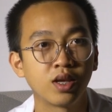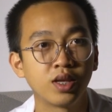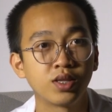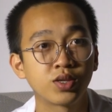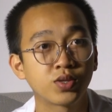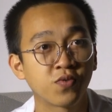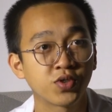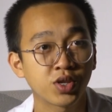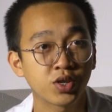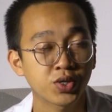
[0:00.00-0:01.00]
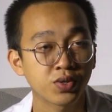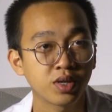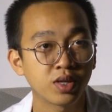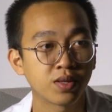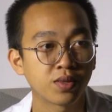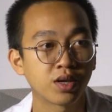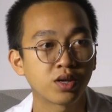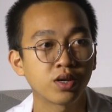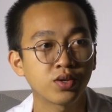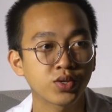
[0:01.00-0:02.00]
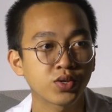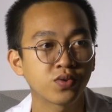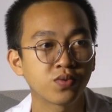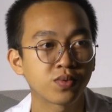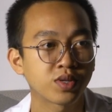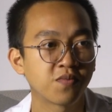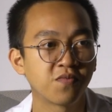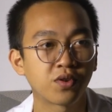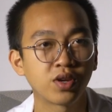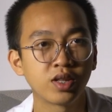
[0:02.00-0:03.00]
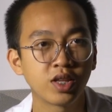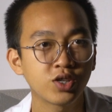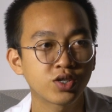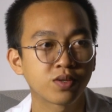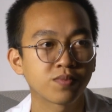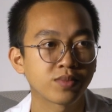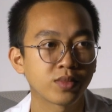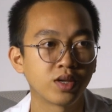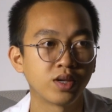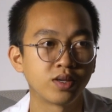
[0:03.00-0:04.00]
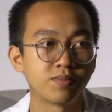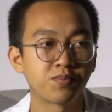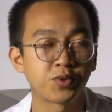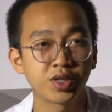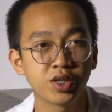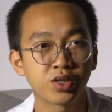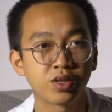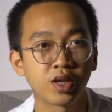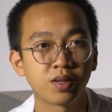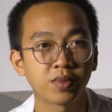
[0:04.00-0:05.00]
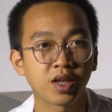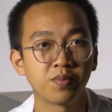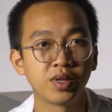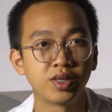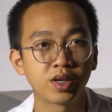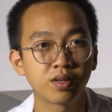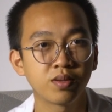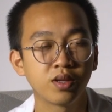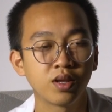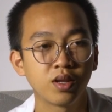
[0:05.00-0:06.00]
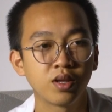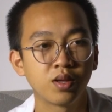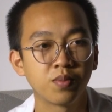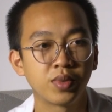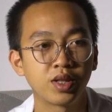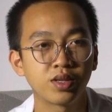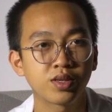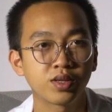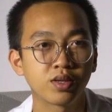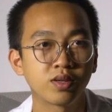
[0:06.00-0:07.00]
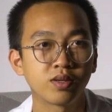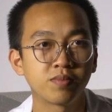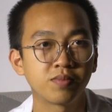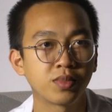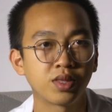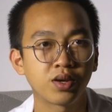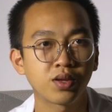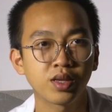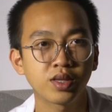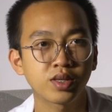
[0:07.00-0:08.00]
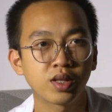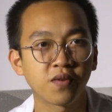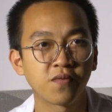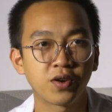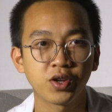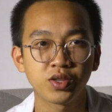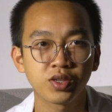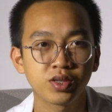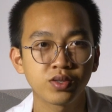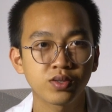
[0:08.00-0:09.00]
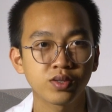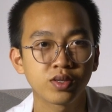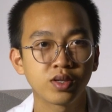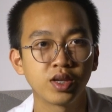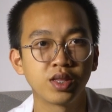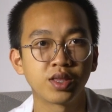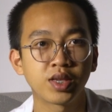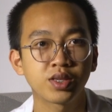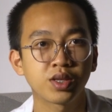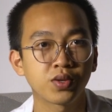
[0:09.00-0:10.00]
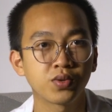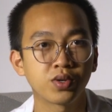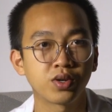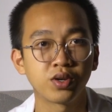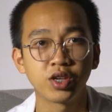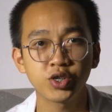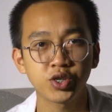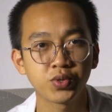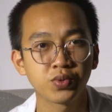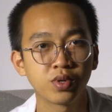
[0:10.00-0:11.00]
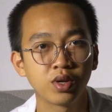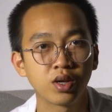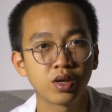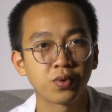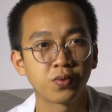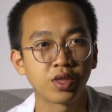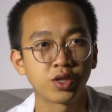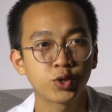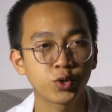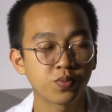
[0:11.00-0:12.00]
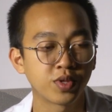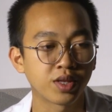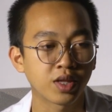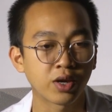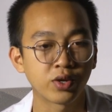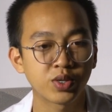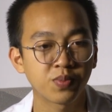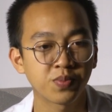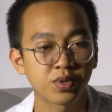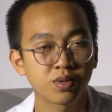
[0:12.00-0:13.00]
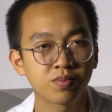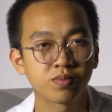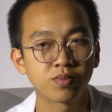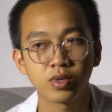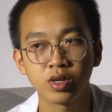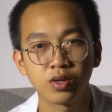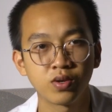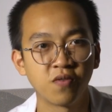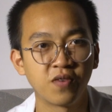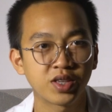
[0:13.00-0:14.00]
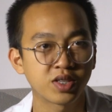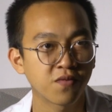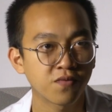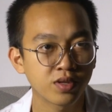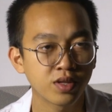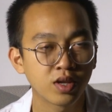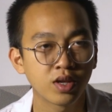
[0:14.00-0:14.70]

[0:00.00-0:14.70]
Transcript: And for surgery, there are also some very niche procedure that can be done, but there are things like varicocele in the testicle or issue with a tube that carries sperm called vas deferens.